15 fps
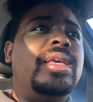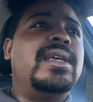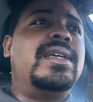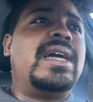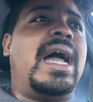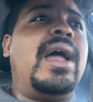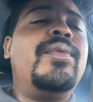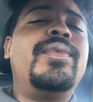
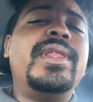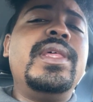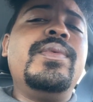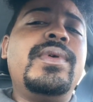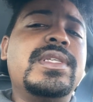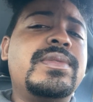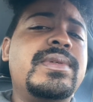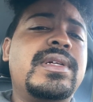God really
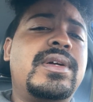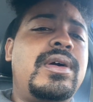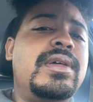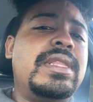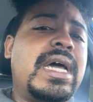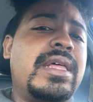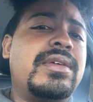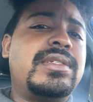wants me to go on
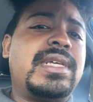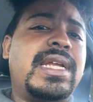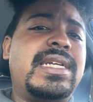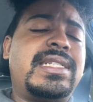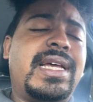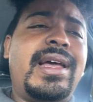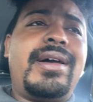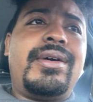the other side of
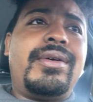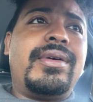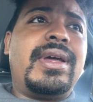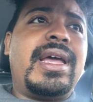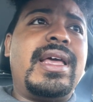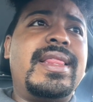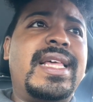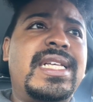town.
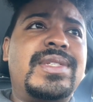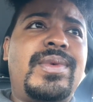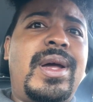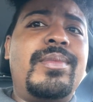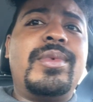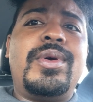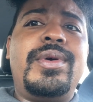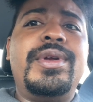And that's why
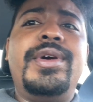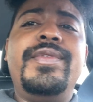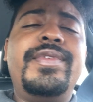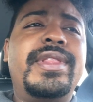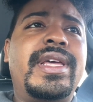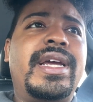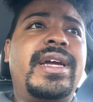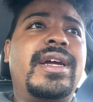I'm going over
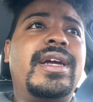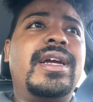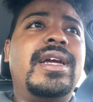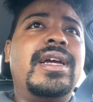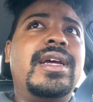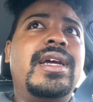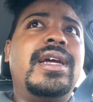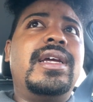there.
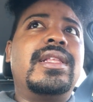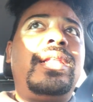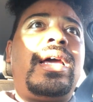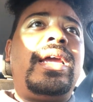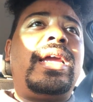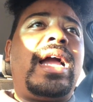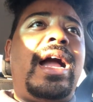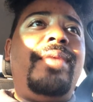
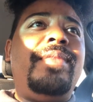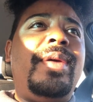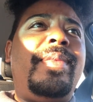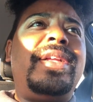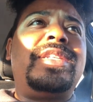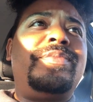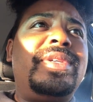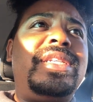Like, I'm not
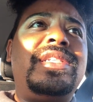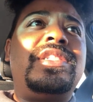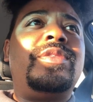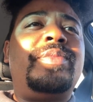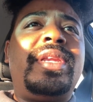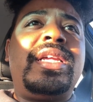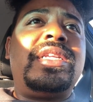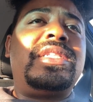about to be
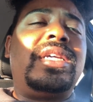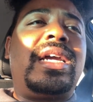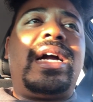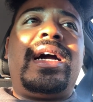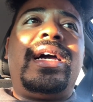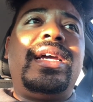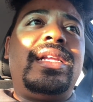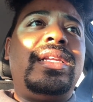disobedient to
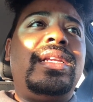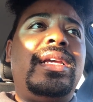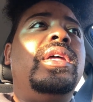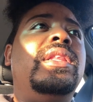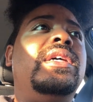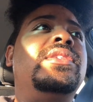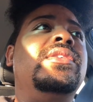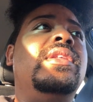God.
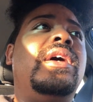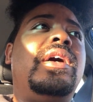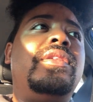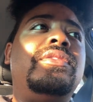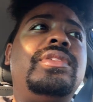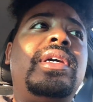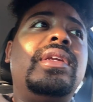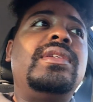That's on the
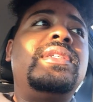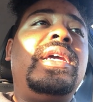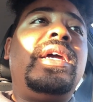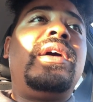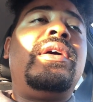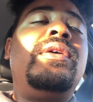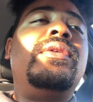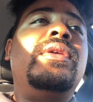other side of
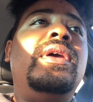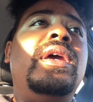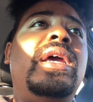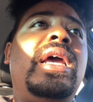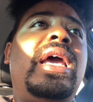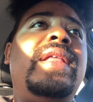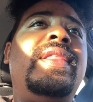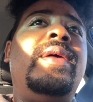town.
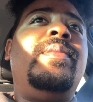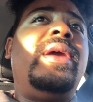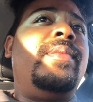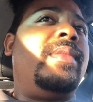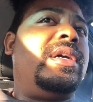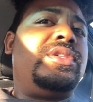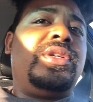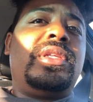And they make
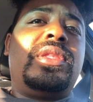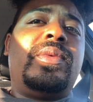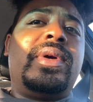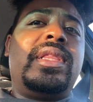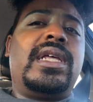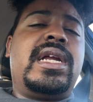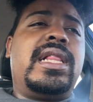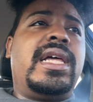my drink the way
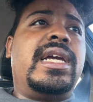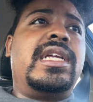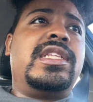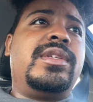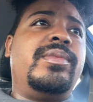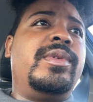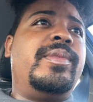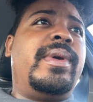that I like it
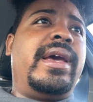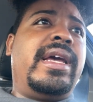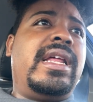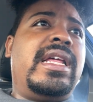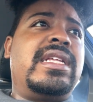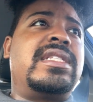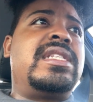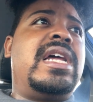to be made.
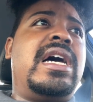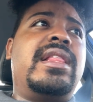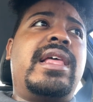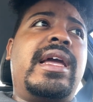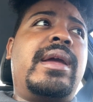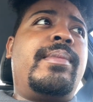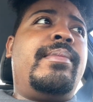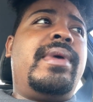It's not,
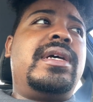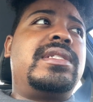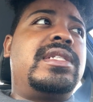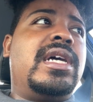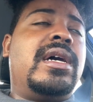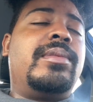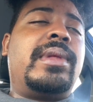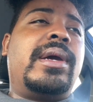like, messed
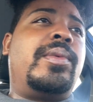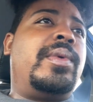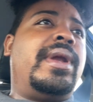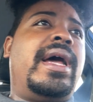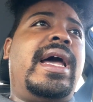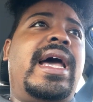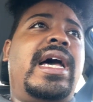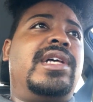up. Like, when
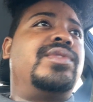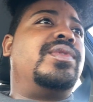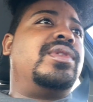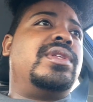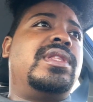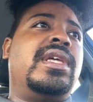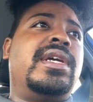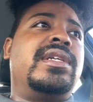I ask for
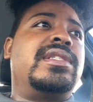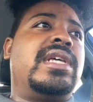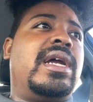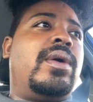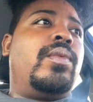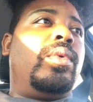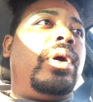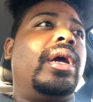the things that I
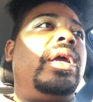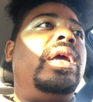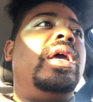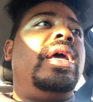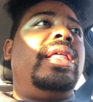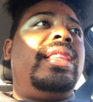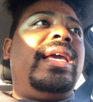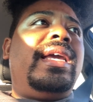
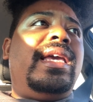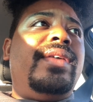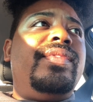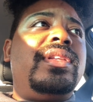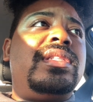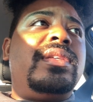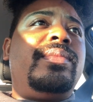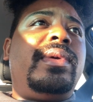want, they give
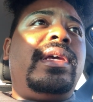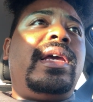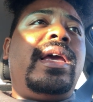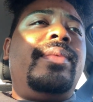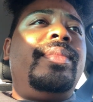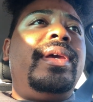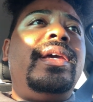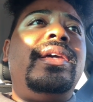it to me.
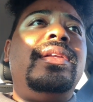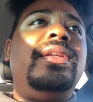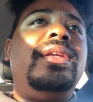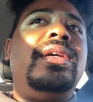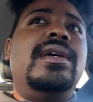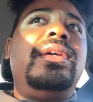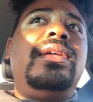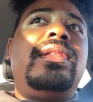
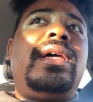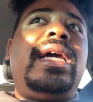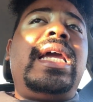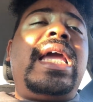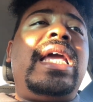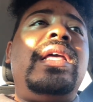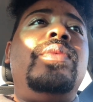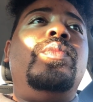Amen.
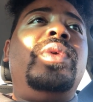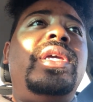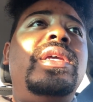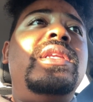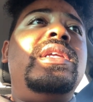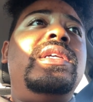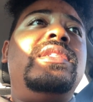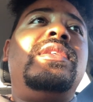Like, and we
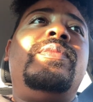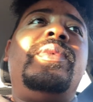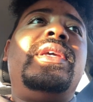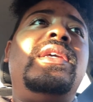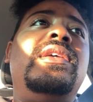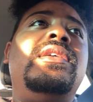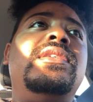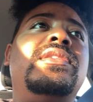need to
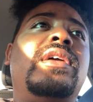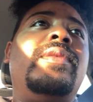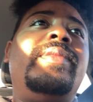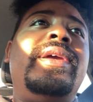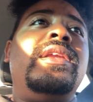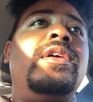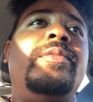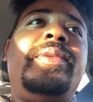be, start
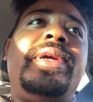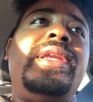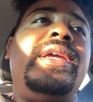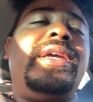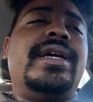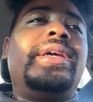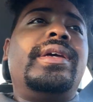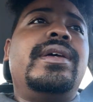being
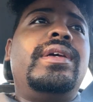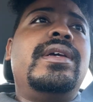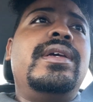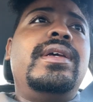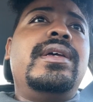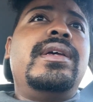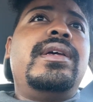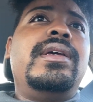obedient
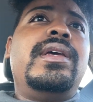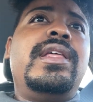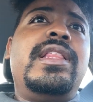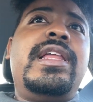in the